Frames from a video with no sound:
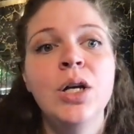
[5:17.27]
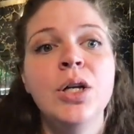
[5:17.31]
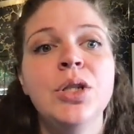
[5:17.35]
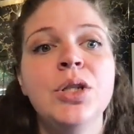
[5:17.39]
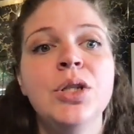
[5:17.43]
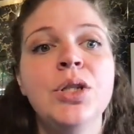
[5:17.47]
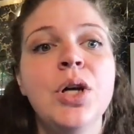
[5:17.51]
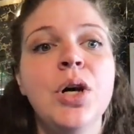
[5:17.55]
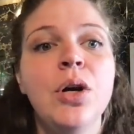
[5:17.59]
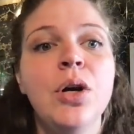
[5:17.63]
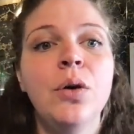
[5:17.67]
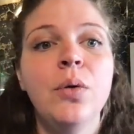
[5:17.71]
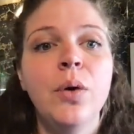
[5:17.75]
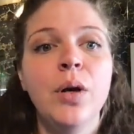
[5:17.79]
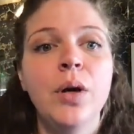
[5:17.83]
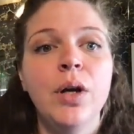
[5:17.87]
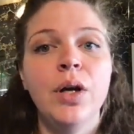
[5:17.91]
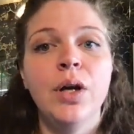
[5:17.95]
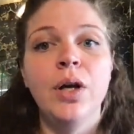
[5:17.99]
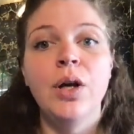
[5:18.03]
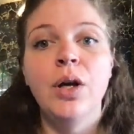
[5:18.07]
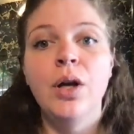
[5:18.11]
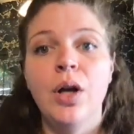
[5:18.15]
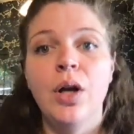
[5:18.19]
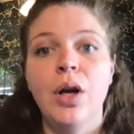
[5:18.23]
So
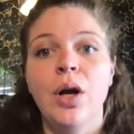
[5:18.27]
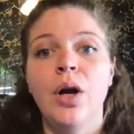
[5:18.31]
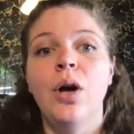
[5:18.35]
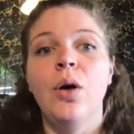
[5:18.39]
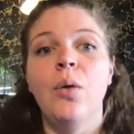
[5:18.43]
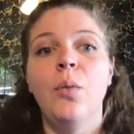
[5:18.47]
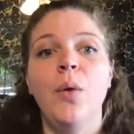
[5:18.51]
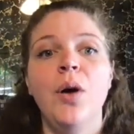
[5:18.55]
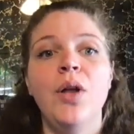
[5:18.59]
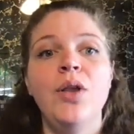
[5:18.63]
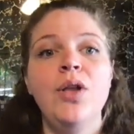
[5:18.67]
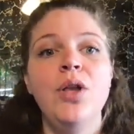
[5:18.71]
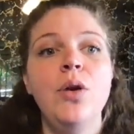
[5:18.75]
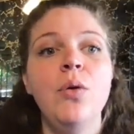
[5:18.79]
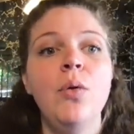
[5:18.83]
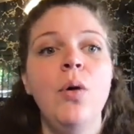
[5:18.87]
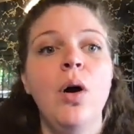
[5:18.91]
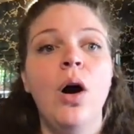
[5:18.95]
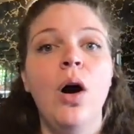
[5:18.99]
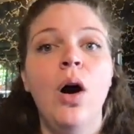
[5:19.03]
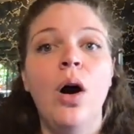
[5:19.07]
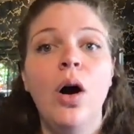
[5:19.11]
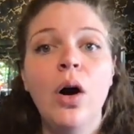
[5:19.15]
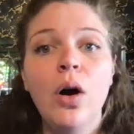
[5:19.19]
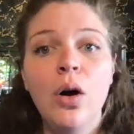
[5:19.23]
when you
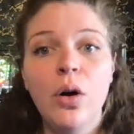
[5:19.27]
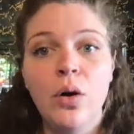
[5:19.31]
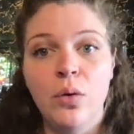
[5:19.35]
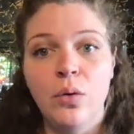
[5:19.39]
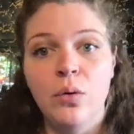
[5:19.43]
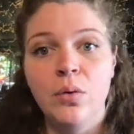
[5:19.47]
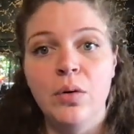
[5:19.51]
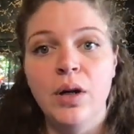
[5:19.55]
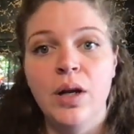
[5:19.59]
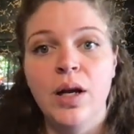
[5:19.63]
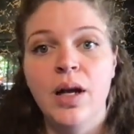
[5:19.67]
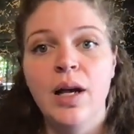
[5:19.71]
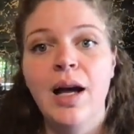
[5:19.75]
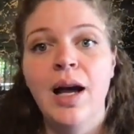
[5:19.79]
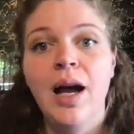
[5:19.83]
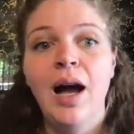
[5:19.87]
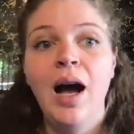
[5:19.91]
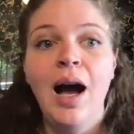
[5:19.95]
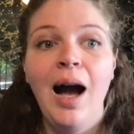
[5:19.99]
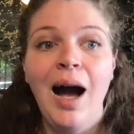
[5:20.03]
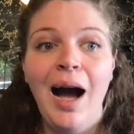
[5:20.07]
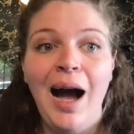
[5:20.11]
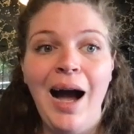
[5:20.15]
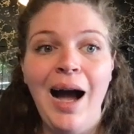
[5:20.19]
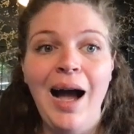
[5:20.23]
own,
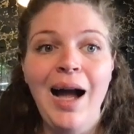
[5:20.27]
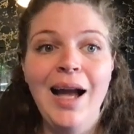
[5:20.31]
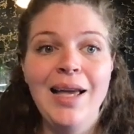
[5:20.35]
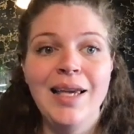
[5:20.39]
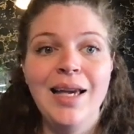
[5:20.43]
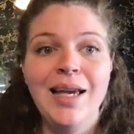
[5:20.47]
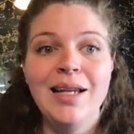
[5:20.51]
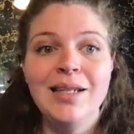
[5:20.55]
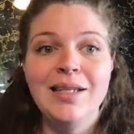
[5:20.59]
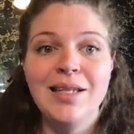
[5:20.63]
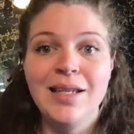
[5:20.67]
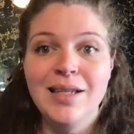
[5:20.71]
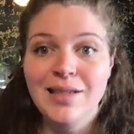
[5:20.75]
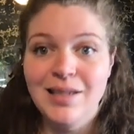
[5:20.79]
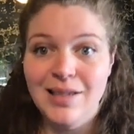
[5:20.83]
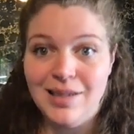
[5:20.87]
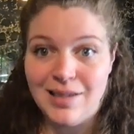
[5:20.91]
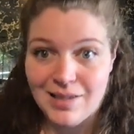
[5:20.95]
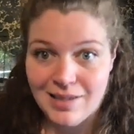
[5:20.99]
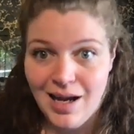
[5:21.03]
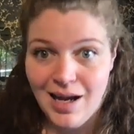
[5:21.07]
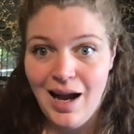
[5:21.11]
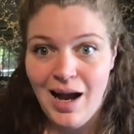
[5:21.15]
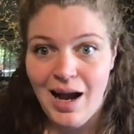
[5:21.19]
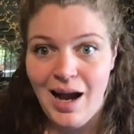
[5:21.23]
I get to
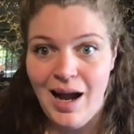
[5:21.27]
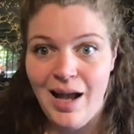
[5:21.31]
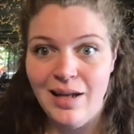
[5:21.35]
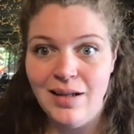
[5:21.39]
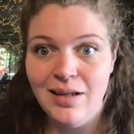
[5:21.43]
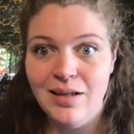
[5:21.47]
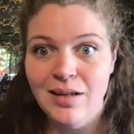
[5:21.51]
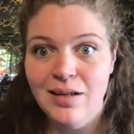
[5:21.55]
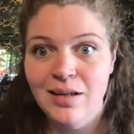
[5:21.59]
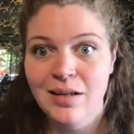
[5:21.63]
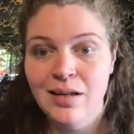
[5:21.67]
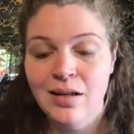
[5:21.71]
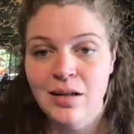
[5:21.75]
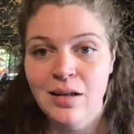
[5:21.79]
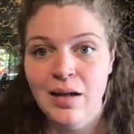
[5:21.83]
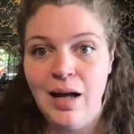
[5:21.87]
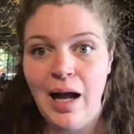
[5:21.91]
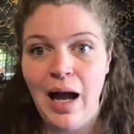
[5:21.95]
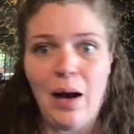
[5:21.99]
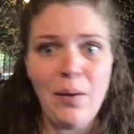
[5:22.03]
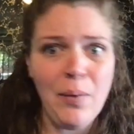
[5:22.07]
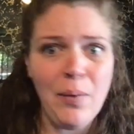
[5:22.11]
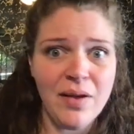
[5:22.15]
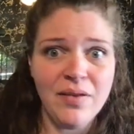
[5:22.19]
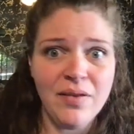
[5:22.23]
decide
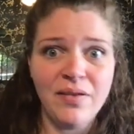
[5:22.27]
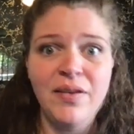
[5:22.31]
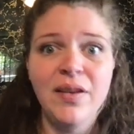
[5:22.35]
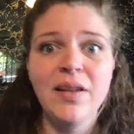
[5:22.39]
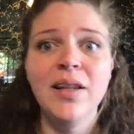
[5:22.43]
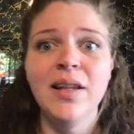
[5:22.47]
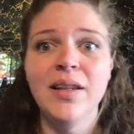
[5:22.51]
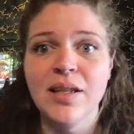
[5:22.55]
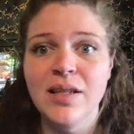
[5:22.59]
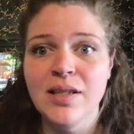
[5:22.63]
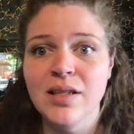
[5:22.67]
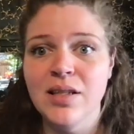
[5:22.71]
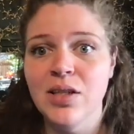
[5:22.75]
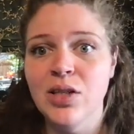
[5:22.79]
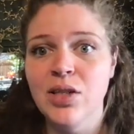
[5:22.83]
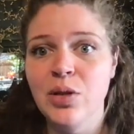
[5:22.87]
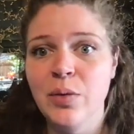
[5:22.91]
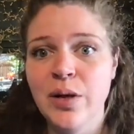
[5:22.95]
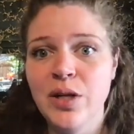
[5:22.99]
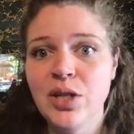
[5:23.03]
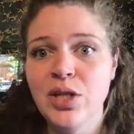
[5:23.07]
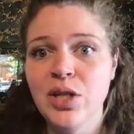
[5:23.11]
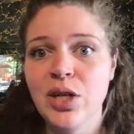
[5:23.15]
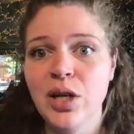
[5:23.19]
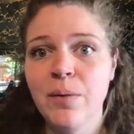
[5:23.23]
how I feel in this
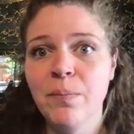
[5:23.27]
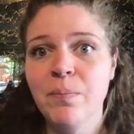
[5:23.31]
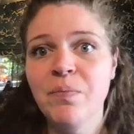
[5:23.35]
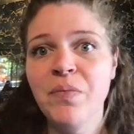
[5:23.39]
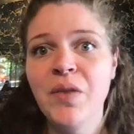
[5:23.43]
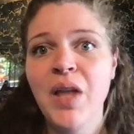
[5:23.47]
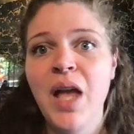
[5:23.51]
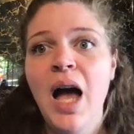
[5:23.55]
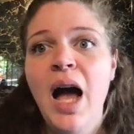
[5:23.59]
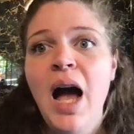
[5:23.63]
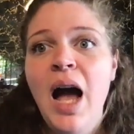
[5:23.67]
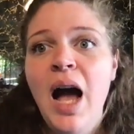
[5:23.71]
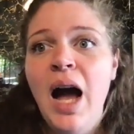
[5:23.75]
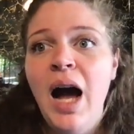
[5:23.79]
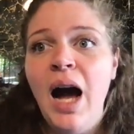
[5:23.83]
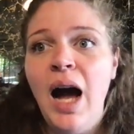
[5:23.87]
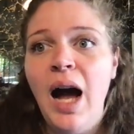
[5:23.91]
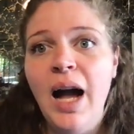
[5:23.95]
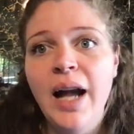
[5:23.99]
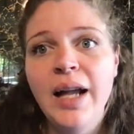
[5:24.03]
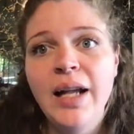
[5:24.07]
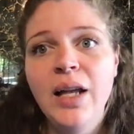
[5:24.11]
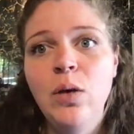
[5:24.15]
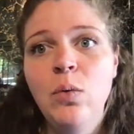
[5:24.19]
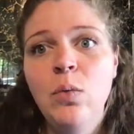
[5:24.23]
situation.
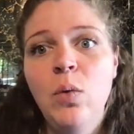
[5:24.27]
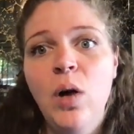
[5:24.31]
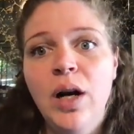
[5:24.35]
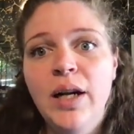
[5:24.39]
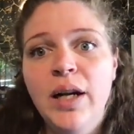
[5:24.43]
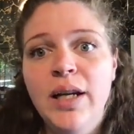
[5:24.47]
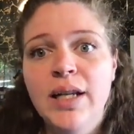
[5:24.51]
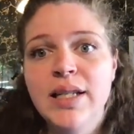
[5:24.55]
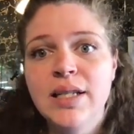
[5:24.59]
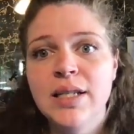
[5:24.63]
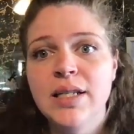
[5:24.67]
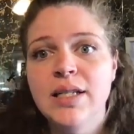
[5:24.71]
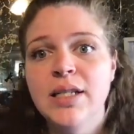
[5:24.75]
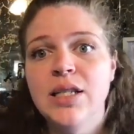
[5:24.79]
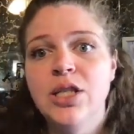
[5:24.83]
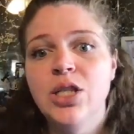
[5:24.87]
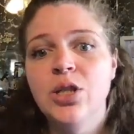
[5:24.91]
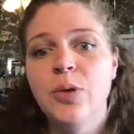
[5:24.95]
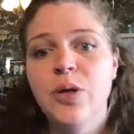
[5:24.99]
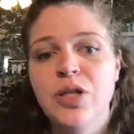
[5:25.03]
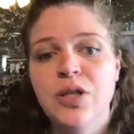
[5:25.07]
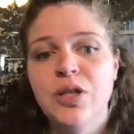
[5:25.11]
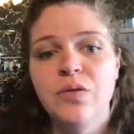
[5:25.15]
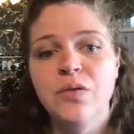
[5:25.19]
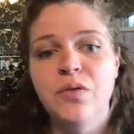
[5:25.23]
I can walk into this
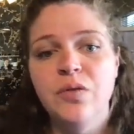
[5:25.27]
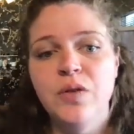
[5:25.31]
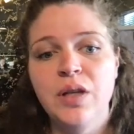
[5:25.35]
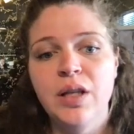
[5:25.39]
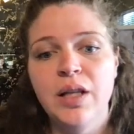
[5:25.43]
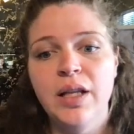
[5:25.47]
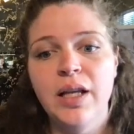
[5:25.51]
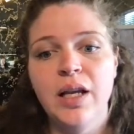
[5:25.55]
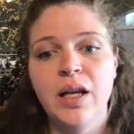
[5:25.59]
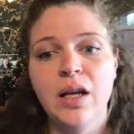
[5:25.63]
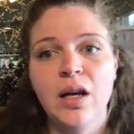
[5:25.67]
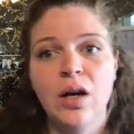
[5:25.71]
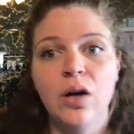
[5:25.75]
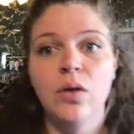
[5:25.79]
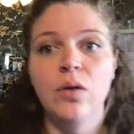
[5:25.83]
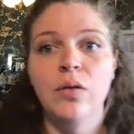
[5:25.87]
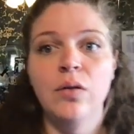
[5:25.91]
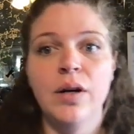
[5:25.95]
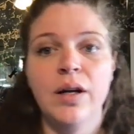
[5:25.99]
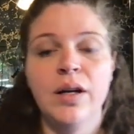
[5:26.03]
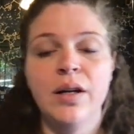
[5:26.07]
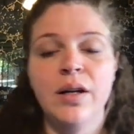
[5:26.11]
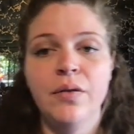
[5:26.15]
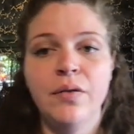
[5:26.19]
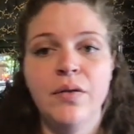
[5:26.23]
situation feeling
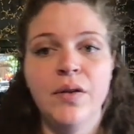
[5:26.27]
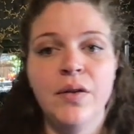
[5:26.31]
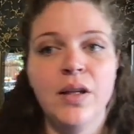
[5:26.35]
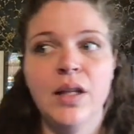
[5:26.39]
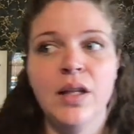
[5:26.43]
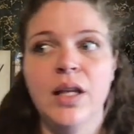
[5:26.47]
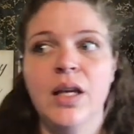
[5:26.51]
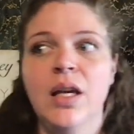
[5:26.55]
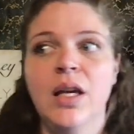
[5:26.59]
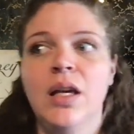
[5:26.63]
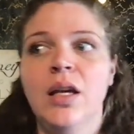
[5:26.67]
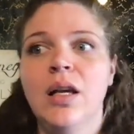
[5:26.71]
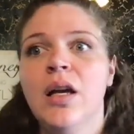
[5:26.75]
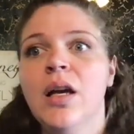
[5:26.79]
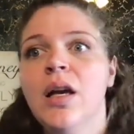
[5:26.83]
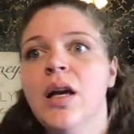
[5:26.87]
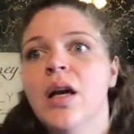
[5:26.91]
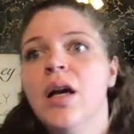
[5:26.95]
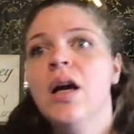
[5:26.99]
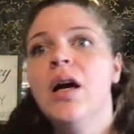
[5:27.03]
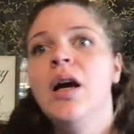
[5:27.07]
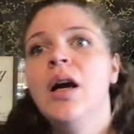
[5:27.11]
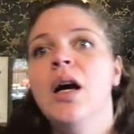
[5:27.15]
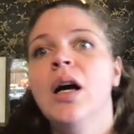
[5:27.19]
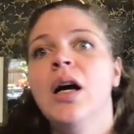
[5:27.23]
oh, feeling
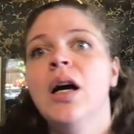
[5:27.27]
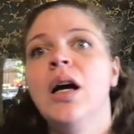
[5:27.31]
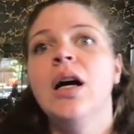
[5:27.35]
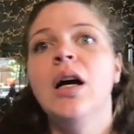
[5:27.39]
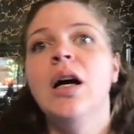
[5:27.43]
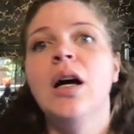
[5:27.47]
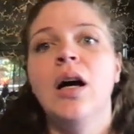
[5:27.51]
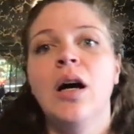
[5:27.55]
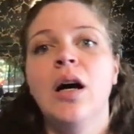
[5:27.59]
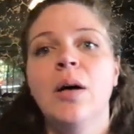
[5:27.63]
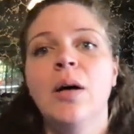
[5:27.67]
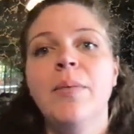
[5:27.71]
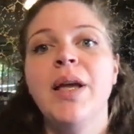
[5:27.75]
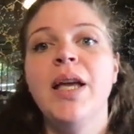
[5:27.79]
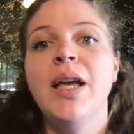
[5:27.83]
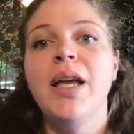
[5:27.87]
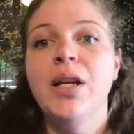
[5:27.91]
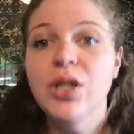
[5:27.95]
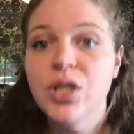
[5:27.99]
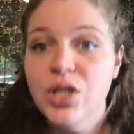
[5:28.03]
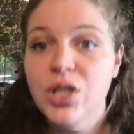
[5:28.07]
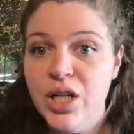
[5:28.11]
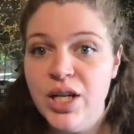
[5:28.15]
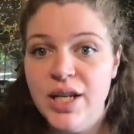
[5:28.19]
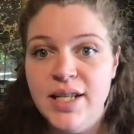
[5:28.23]
um,
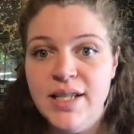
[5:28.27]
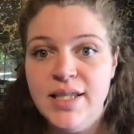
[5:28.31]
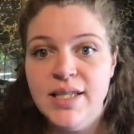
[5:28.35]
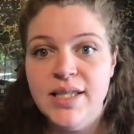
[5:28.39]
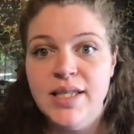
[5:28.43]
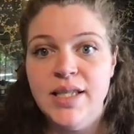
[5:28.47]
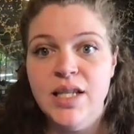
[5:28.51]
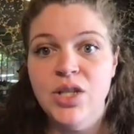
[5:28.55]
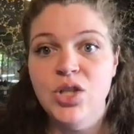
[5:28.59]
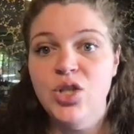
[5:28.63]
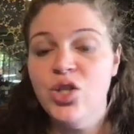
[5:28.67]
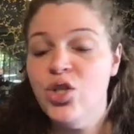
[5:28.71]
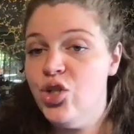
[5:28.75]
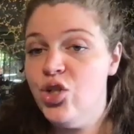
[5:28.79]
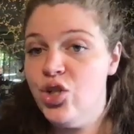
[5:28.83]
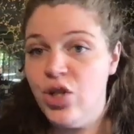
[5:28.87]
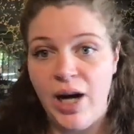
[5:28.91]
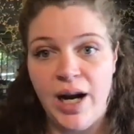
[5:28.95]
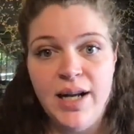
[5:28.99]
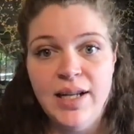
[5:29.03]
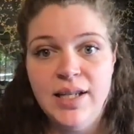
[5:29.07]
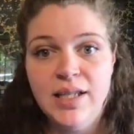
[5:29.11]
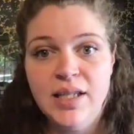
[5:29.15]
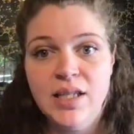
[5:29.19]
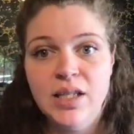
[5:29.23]
anxious and
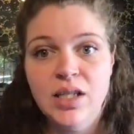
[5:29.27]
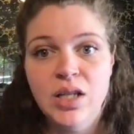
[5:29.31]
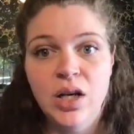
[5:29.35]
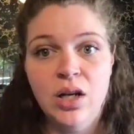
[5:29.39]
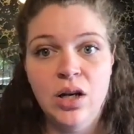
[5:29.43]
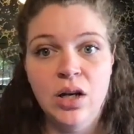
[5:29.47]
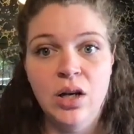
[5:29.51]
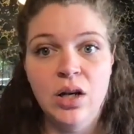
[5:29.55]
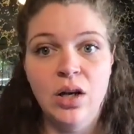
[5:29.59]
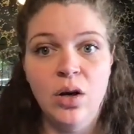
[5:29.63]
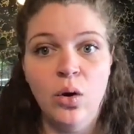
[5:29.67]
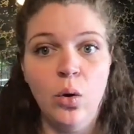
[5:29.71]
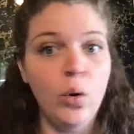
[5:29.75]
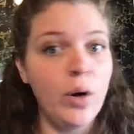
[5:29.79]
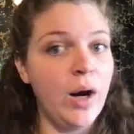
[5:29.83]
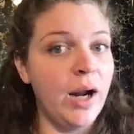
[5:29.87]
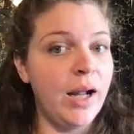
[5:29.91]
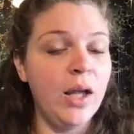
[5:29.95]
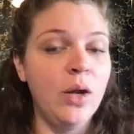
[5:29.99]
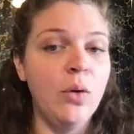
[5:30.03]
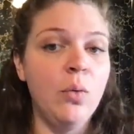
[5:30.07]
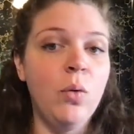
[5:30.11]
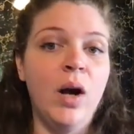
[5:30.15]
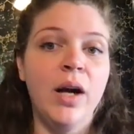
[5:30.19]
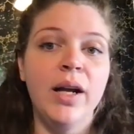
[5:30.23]
stressed, or I
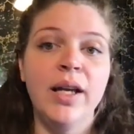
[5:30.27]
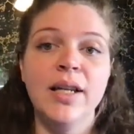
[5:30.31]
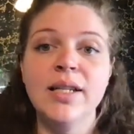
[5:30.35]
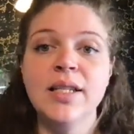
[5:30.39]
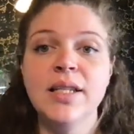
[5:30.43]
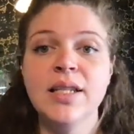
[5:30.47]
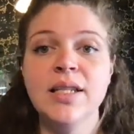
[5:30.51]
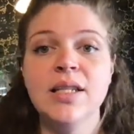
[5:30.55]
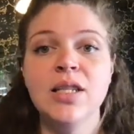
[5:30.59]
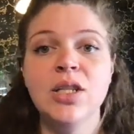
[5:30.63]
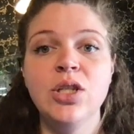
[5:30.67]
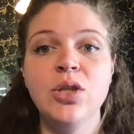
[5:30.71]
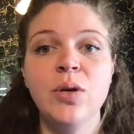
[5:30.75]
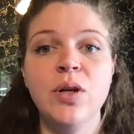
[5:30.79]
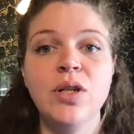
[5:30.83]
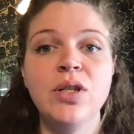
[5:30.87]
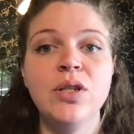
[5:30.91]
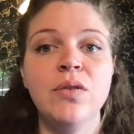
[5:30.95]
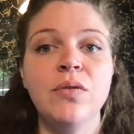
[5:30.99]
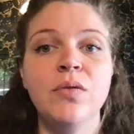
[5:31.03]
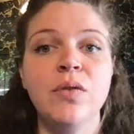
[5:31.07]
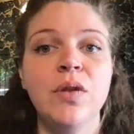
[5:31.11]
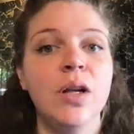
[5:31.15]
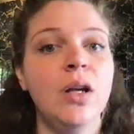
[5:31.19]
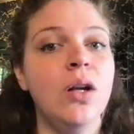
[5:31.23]
can walk into this
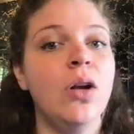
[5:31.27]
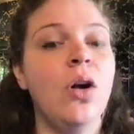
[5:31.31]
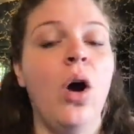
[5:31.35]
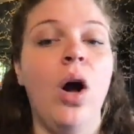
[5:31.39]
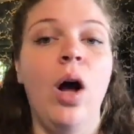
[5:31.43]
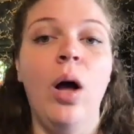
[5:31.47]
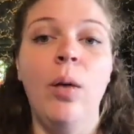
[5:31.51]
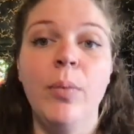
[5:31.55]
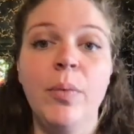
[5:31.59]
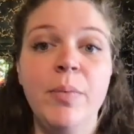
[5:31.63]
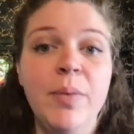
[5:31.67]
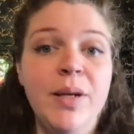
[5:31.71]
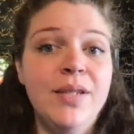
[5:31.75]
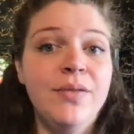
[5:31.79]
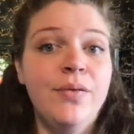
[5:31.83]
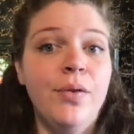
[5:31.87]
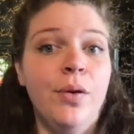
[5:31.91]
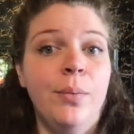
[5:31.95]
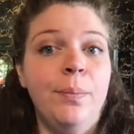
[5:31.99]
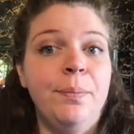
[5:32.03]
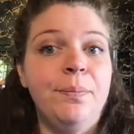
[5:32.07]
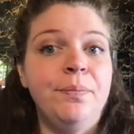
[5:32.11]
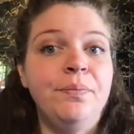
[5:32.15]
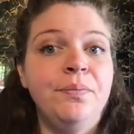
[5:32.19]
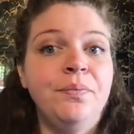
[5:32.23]
situation feeling calm and
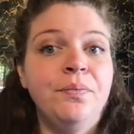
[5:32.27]
peaceful.